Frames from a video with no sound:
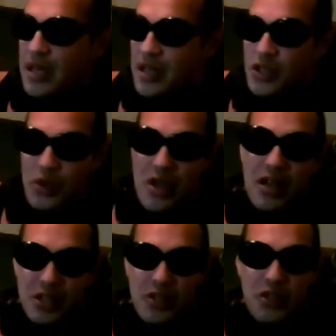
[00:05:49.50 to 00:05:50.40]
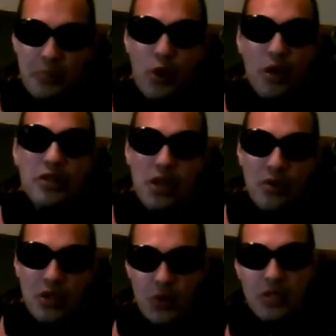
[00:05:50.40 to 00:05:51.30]
introduction to burning
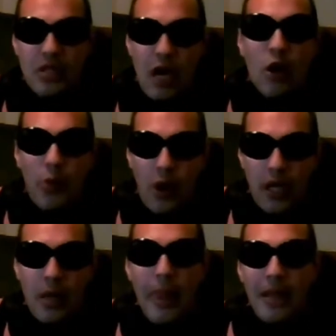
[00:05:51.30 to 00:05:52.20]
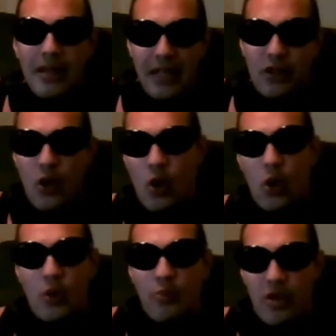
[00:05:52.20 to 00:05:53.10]
tokens was Counterparty. Yeah. Like, their
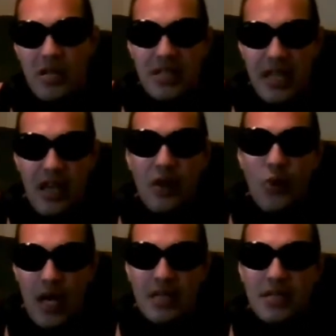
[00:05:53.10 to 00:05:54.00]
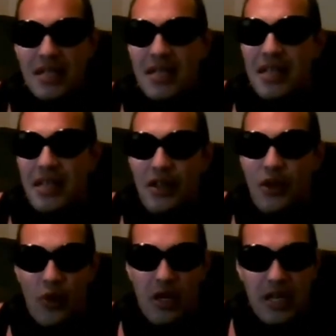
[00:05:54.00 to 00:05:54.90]
whole pre-sale was,
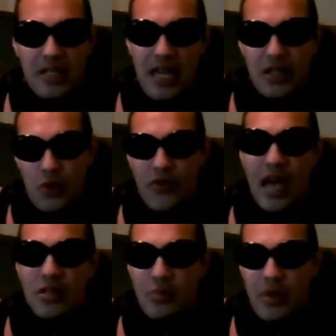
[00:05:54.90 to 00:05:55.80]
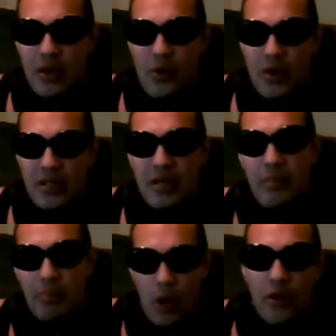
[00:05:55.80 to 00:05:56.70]
we're going to take 2,000 Bitcoins and then
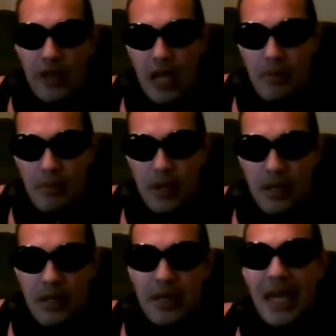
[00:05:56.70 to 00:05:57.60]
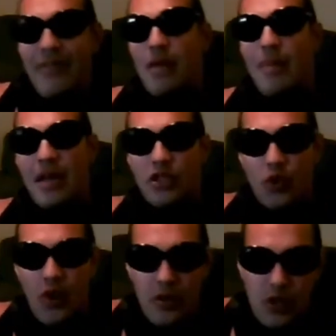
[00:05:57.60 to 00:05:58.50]
burn them and then make
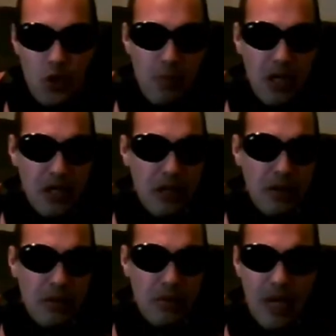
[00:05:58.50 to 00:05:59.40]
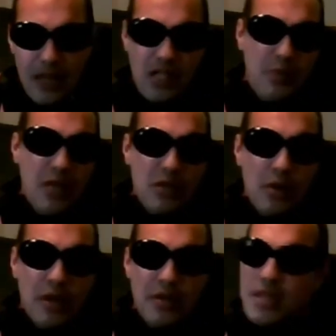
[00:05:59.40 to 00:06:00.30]
2 million XCP
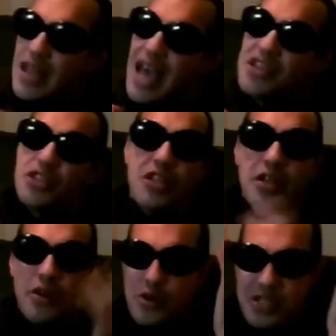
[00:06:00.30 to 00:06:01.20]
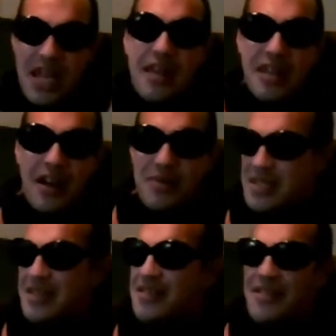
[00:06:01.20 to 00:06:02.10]
tokens. And I just didn't understand that. I was
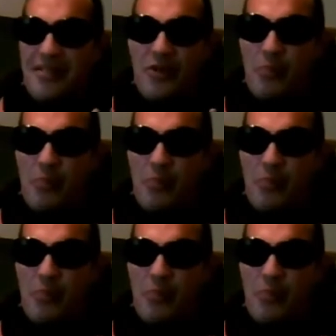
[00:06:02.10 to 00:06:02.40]
like, you're